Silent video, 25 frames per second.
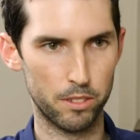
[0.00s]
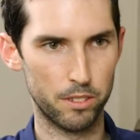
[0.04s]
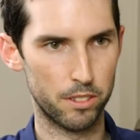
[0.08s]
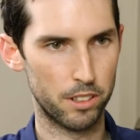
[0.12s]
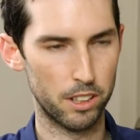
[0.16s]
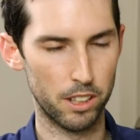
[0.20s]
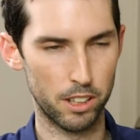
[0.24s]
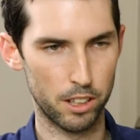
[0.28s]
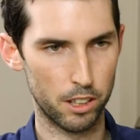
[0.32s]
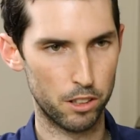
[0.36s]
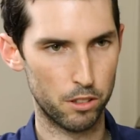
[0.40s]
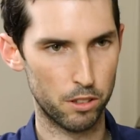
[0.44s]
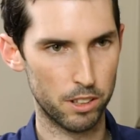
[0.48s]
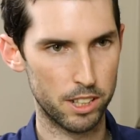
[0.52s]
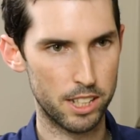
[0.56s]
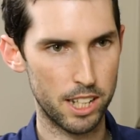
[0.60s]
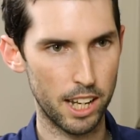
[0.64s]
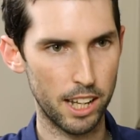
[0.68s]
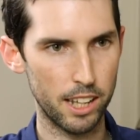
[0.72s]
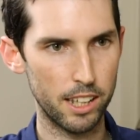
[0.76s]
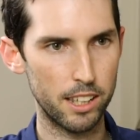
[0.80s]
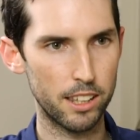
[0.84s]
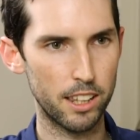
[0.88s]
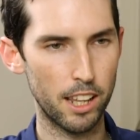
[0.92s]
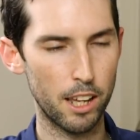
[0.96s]
going to
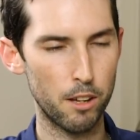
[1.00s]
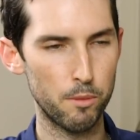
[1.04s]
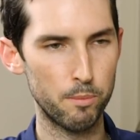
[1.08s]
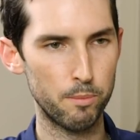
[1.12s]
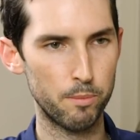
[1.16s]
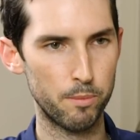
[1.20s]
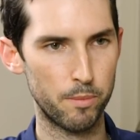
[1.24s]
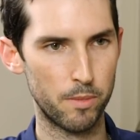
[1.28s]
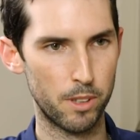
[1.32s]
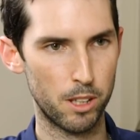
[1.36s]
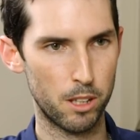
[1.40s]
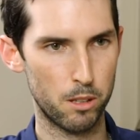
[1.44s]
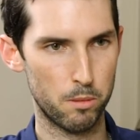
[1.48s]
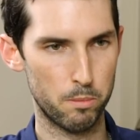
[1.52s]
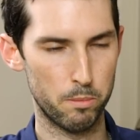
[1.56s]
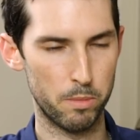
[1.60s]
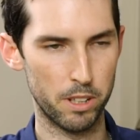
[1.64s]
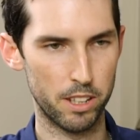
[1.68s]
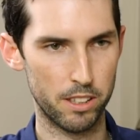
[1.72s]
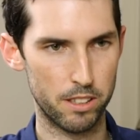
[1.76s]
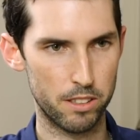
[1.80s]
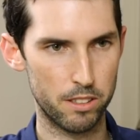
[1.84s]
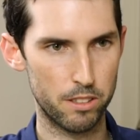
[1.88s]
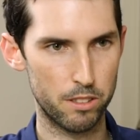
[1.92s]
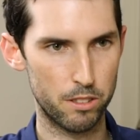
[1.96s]
critique them, but
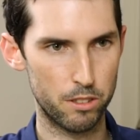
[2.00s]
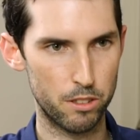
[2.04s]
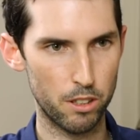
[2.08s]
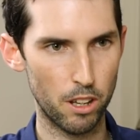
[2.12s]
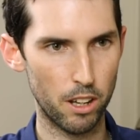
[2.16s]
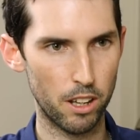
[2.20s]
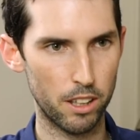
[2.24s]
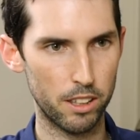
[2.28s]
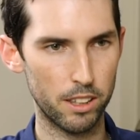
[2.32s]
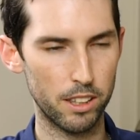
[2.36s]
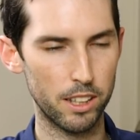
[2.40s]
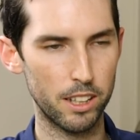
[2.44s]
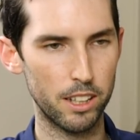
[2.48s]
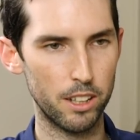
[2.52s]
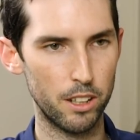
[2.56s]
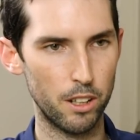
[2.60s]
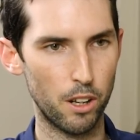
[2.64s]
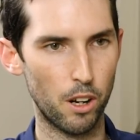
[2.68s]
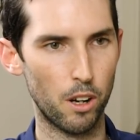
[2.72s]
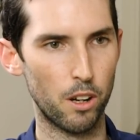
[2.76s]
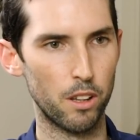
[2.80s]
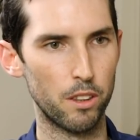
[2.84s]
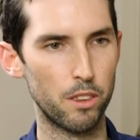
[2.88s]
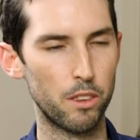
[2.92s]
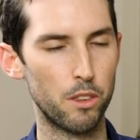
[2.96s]
it's certainly
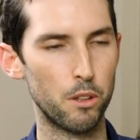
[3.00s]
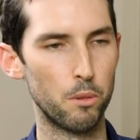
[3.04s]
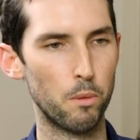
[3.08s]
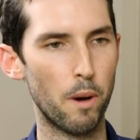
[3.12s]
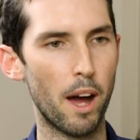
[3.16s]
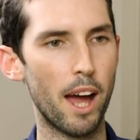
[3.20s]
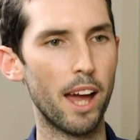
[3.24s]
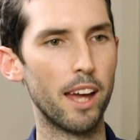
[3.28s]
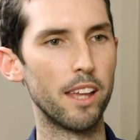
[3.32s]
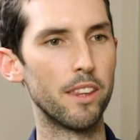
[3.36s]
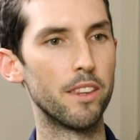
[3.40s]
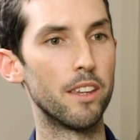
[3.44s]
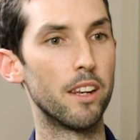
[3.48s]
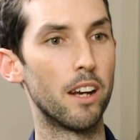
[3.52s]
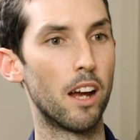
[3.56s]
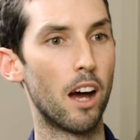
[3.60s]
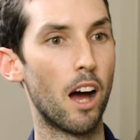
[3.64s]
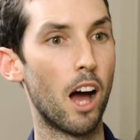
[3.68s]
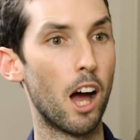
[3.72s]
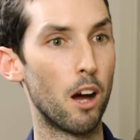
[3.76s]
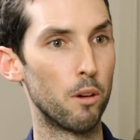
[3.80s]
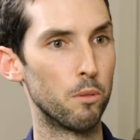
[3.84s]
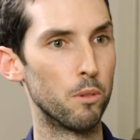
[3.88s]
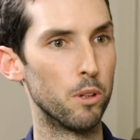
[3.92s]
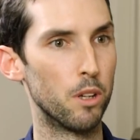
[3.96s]
not the way that
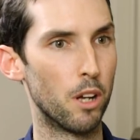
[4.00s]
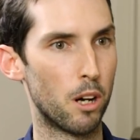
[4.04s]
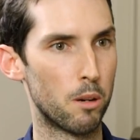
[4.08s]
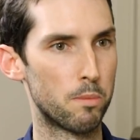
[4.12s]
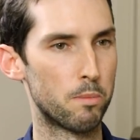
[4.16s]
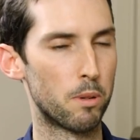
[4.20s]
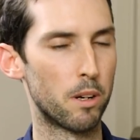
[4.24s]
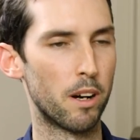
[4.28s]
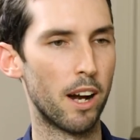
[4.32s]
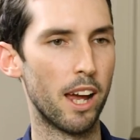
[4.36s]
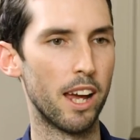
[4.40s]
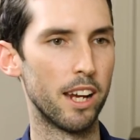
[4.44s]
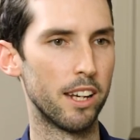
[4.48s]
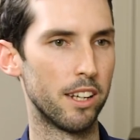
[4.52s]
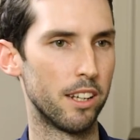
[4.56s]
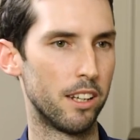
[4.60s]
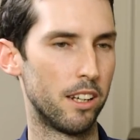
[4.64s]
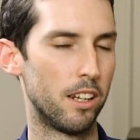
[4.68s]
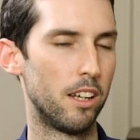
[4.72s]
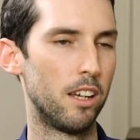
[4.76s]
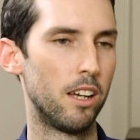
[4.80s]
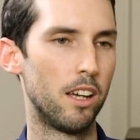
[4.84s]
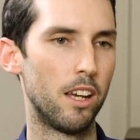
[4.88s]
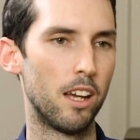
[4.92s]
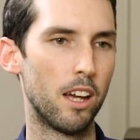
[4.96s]
I would operate
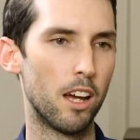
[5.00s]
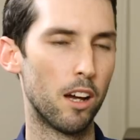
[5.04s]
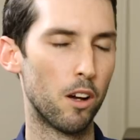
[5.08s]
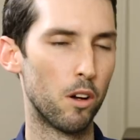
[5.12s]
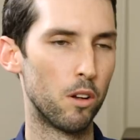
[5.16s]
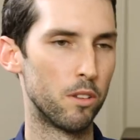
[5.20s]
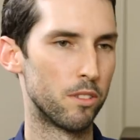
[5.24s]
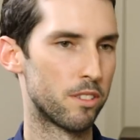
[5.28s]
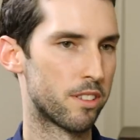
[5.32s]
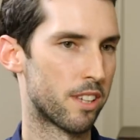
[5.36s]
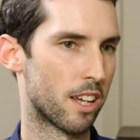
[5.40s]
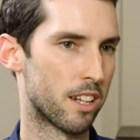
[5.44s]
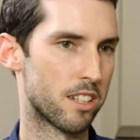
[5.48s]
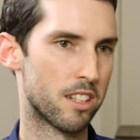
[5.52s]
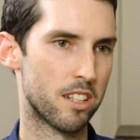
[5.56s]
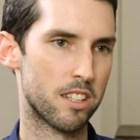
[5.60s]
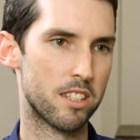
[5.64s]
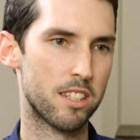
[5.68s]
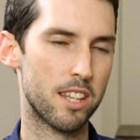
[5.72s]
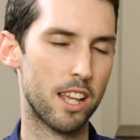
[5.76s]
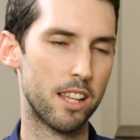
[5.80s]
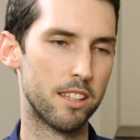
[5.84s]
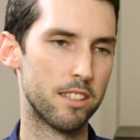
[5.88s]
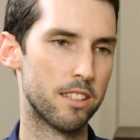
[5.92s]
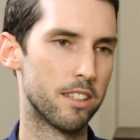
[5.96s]
on such a
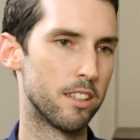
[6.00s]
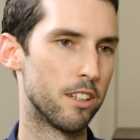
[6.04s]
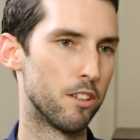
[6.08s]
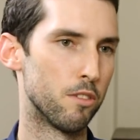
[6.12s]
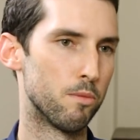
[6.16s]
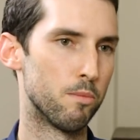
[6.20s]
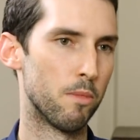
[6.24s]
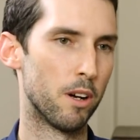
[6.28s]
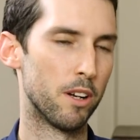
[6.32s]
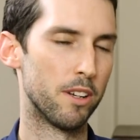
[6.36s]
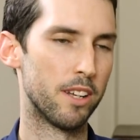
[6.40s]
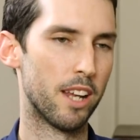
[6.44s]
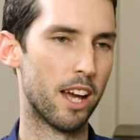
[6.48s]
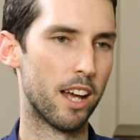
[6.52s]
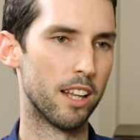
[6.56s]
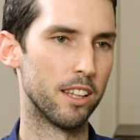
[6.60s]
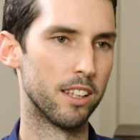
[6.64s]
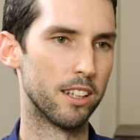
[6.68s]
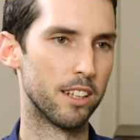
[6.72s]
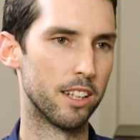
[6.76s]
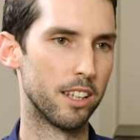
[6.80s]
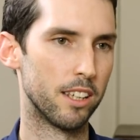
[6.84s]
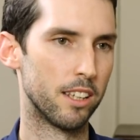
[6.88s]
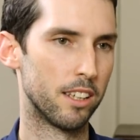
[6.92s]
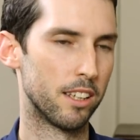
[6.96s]
sensitive
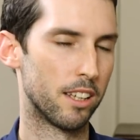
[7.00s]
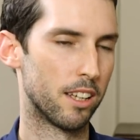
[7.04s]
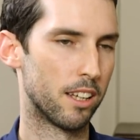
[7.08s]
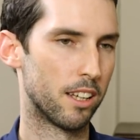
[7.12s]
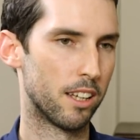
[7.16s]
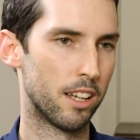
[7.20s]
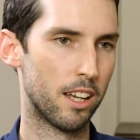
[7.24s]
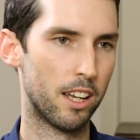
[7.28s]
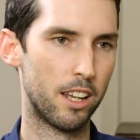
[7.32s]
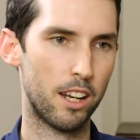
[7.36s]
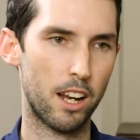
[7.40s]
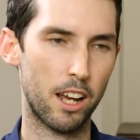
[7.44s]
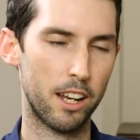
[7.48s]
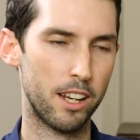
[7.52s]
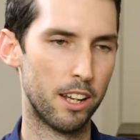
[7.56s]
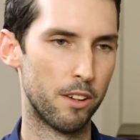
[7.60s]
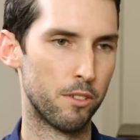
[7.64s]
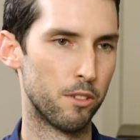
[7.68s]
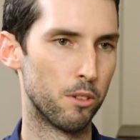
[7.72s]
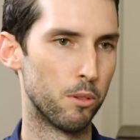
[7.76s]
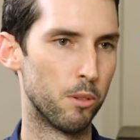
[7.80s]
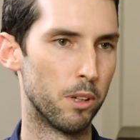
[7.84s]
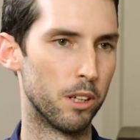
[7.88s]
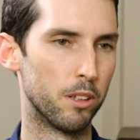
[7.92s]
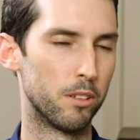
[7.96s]
modality, and I
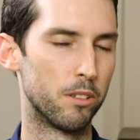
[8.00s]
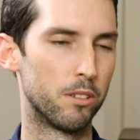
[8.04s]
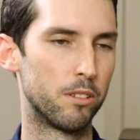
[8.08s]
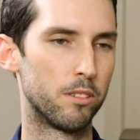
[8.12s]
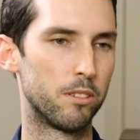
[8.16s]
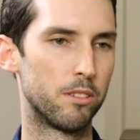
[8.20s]
never will.